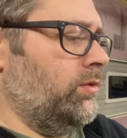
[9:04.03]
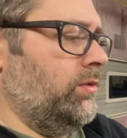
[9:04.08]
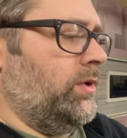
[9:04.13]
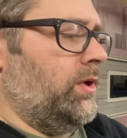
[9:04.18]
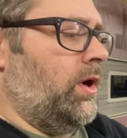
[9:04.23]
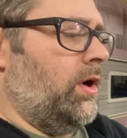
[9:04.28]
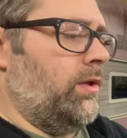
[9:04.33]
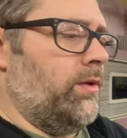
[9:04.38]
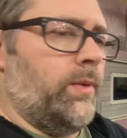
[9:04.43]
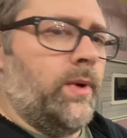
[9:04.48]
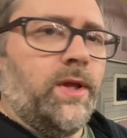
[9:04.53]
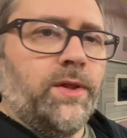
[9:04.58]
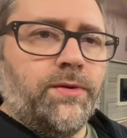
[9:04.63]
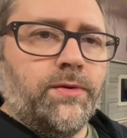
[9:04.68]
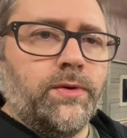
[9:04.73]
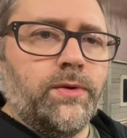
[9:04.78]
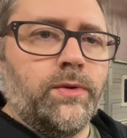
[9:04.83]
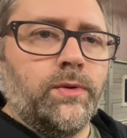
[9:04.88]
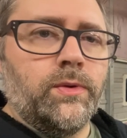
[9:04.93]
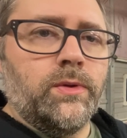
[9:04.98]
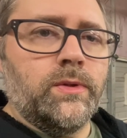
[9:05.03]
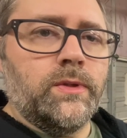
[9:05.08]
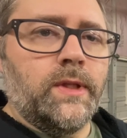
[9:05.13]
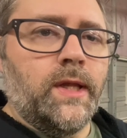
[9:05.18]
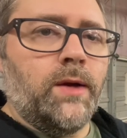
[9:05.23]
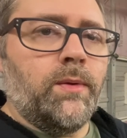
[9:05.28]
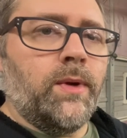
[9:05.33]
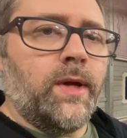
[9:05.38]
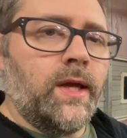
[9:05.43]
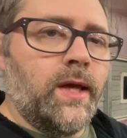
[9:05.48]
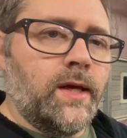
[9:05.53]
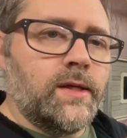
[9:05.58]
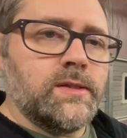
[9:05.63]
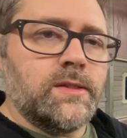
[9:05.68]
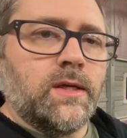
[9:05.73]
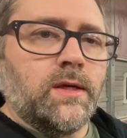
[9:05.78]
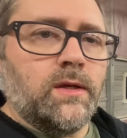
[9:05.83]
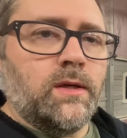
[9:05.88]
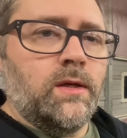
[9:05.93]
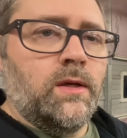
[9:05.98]
it all the way through. That way it has
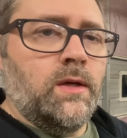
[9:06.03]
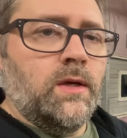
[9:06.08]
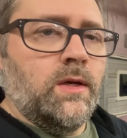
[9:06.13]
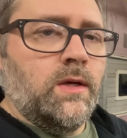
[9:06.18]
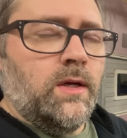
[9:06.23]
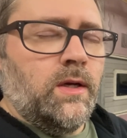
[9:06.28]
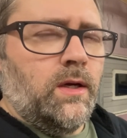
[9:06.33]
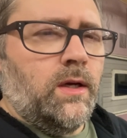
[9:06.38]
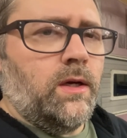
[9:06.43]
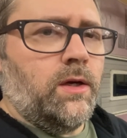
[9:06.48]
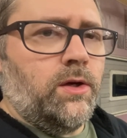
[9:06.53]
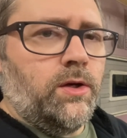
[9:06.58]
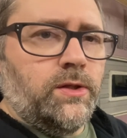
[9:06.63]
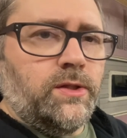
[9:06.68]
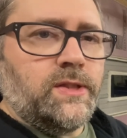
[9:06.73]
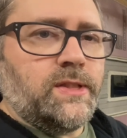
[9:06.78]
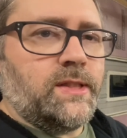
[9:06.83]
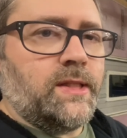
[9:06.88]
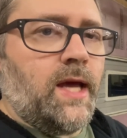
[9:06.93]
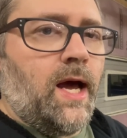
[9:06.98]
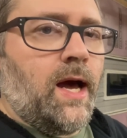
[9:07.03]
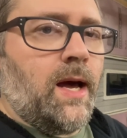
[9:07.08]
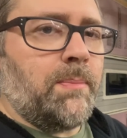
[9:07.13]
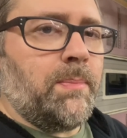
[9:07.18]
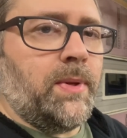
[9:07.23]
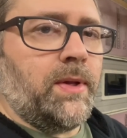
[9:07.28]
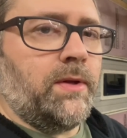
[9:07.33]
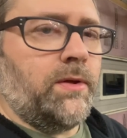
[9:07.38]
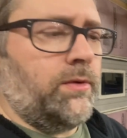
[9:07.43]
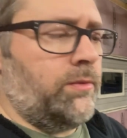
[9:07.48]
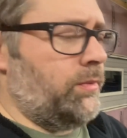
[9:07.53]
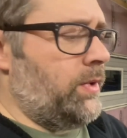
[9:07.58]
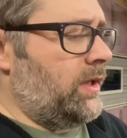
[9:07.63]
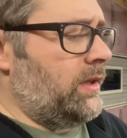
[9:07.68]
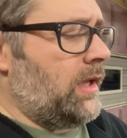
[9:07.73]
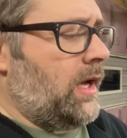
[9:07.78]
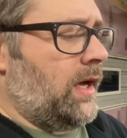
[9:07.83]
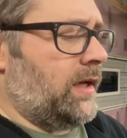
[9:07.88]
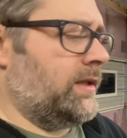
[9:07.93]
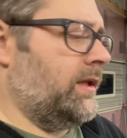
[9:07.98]
a good stop. Red
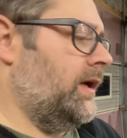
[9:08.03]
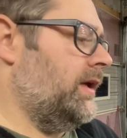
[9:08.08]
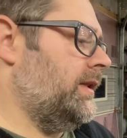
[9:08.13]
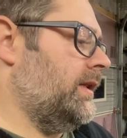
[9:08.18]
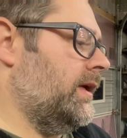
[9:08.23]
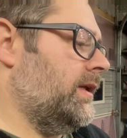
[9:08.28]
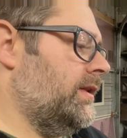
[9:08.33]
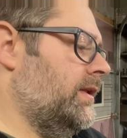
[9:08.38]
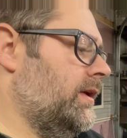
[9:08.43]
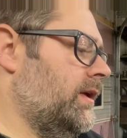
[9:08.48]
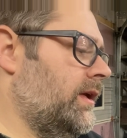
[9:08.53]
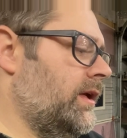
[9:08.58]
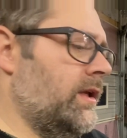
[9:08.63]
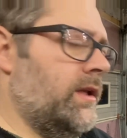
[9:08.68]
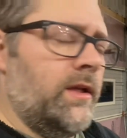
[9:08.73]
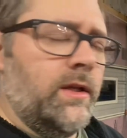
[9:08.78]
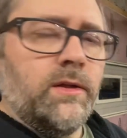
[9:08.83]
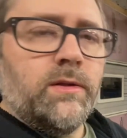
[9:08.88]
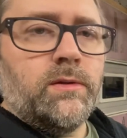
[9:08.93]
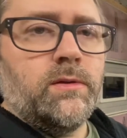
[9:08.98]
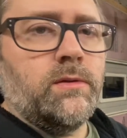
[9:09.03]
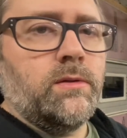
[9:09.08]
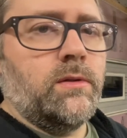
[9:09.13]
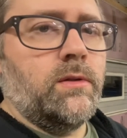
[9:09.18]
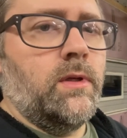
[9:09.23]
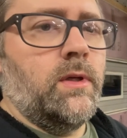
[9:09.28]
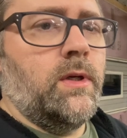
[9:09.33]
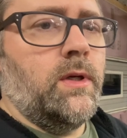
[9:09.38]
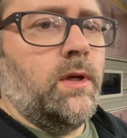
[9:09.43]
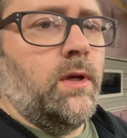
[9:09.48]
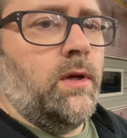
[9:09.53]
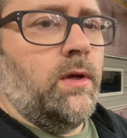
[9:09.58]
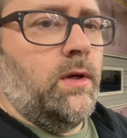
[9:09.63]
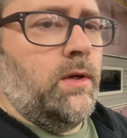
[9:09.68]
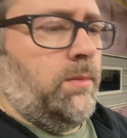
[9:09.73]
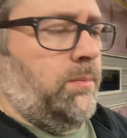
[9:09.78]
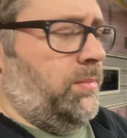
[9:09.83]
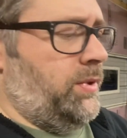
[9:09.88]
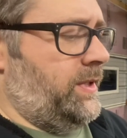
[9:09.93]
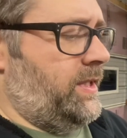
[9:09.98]
Loctite that thing in and
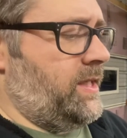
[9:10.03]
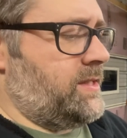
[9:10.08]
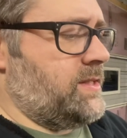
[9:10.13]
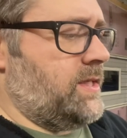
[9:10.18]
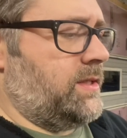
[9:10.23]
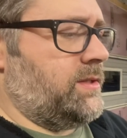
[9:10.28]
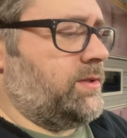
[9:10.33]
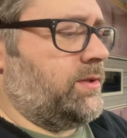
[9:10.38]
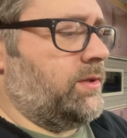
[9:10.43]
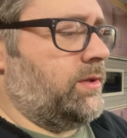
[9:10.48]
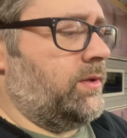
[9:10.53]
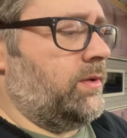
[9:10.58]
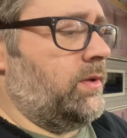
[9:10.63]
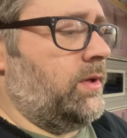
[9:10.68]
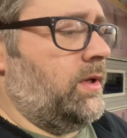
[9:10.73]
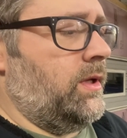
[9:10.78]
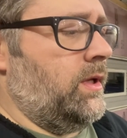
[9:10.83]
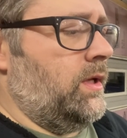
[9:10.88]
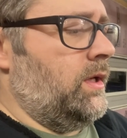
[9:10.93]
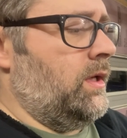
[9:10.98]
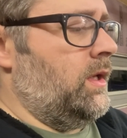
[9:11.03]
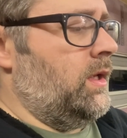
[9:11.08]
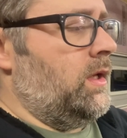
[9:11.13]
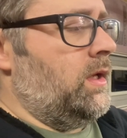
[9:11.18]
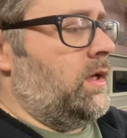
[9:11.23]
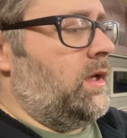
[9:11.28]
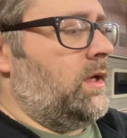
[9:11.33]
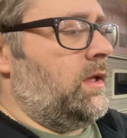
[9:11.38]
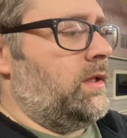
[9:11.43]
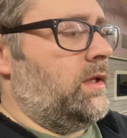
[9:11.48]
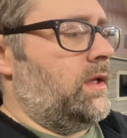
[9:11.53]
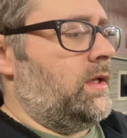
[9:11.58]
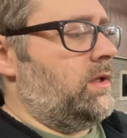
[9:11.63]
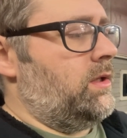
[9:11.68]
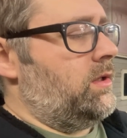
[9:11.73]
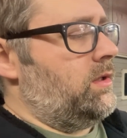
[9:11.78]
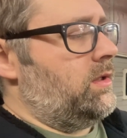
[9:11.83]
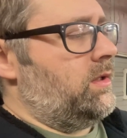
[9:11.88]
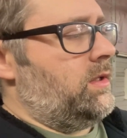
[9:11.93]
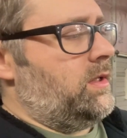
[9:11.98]
put that set screw. And
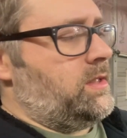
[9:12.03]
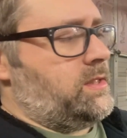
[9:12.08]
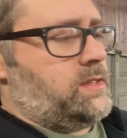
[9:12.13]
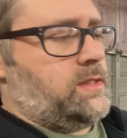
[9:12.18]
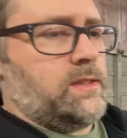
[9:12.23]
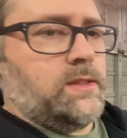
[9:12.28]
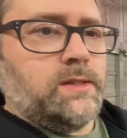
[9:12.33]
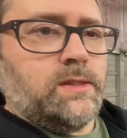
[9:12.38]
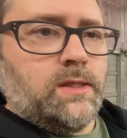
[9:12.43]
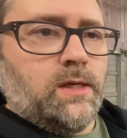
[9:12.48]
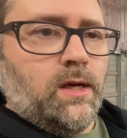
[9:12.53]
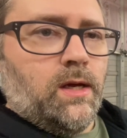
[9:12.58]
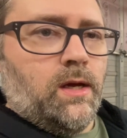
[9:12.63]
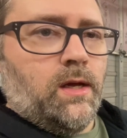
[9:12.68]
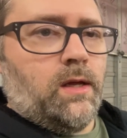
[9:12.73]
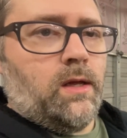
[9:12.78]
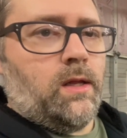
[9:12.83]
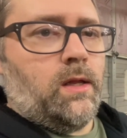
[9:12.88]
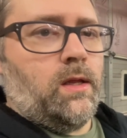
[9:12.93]
then this is a